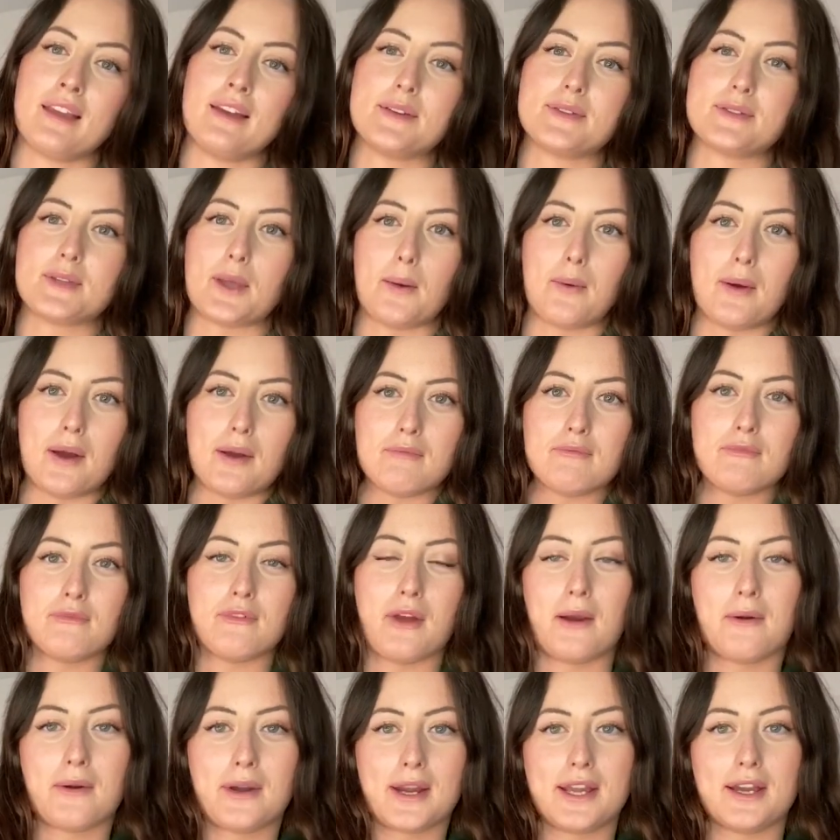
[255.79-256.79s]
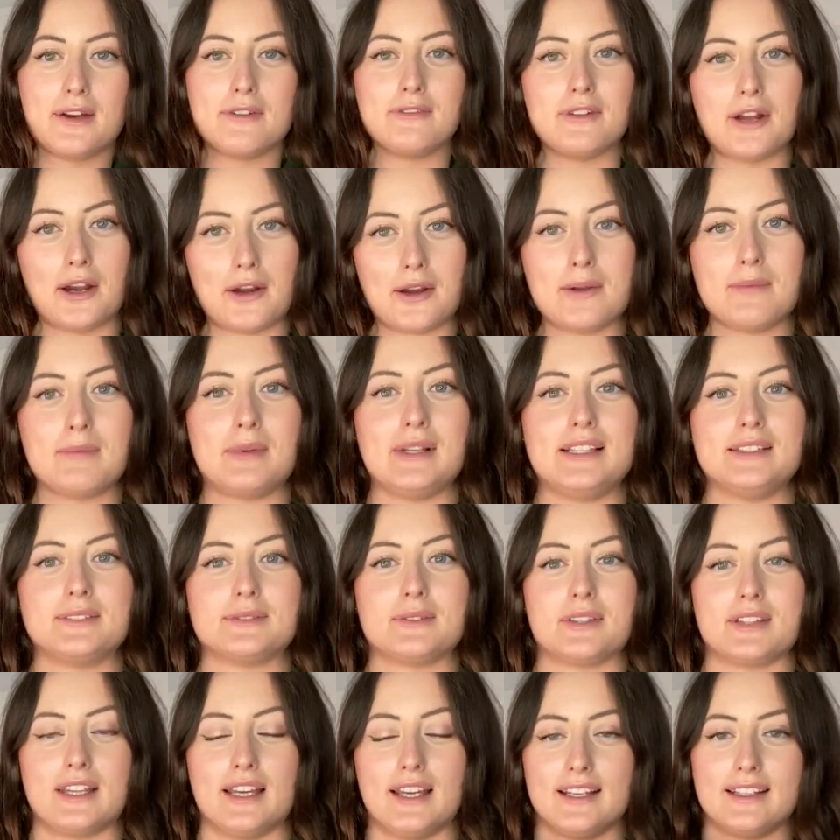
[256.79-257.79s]
so I'm very, very pleased
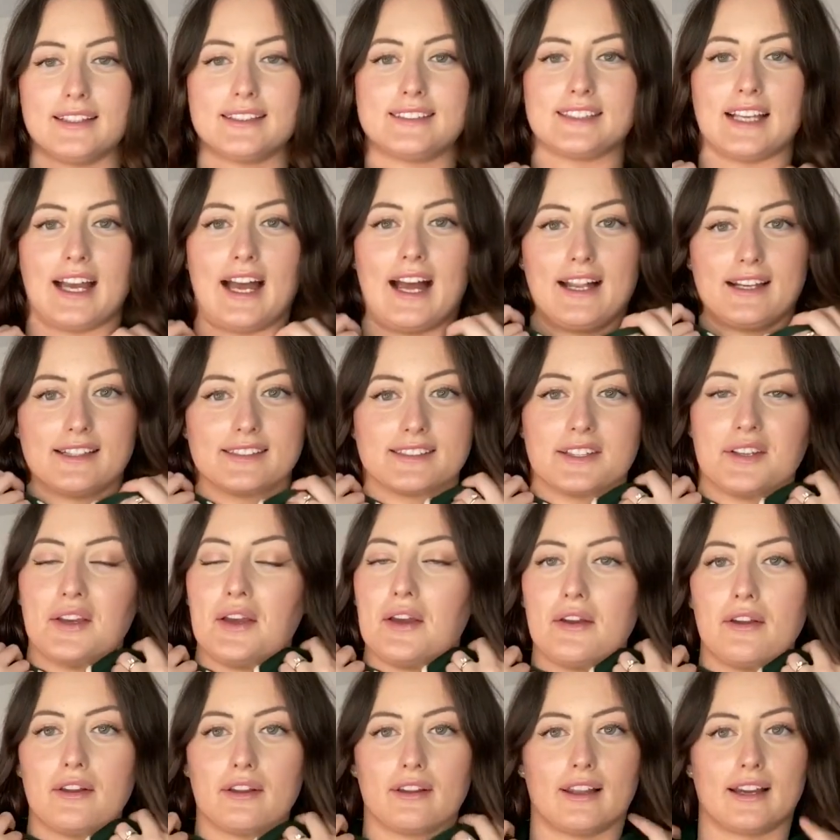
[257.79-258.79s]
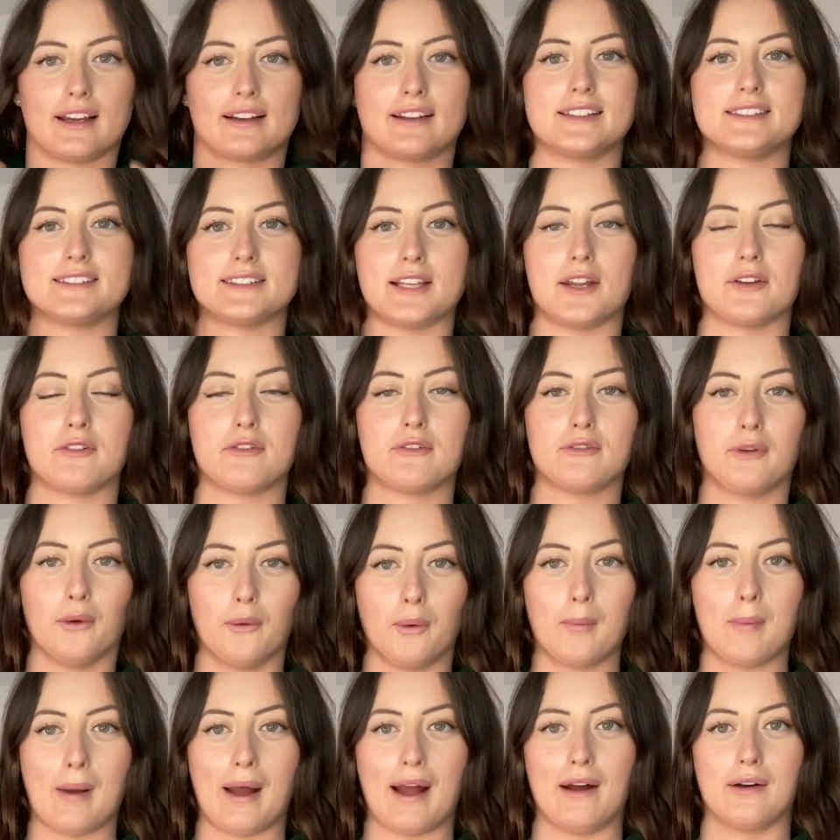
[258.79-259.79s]
with this, and like I said,
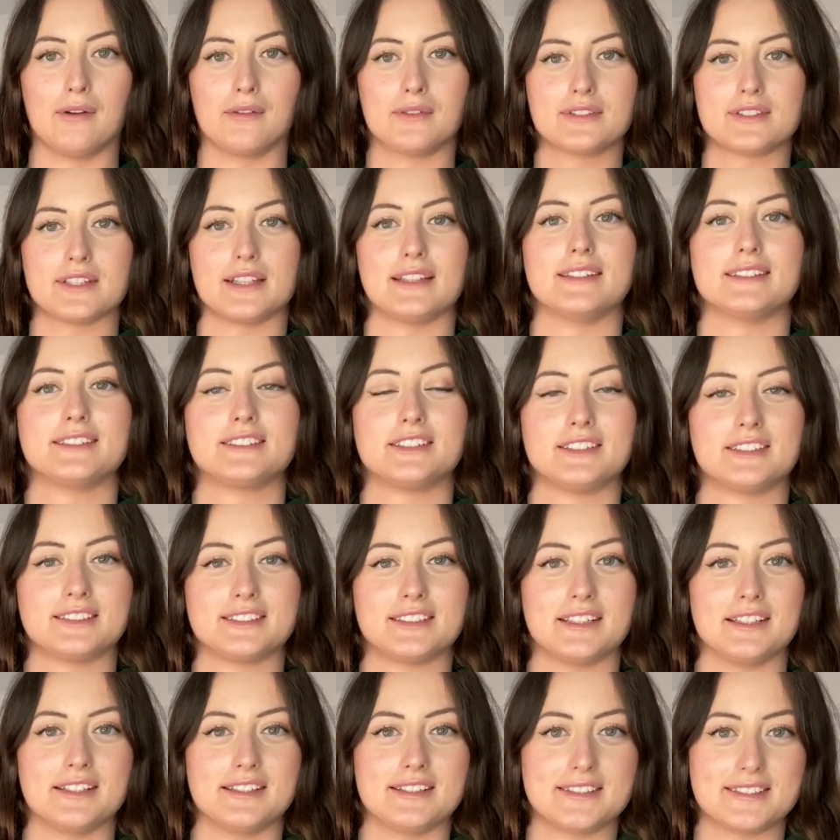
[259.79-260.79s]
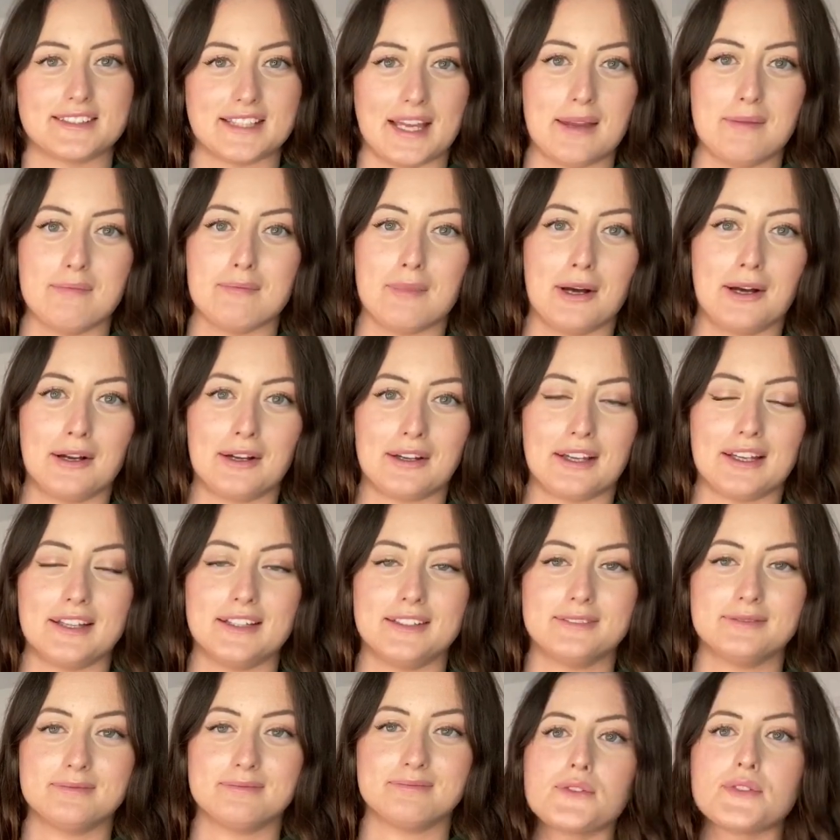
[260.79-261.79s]
£4 is just an insane bargain.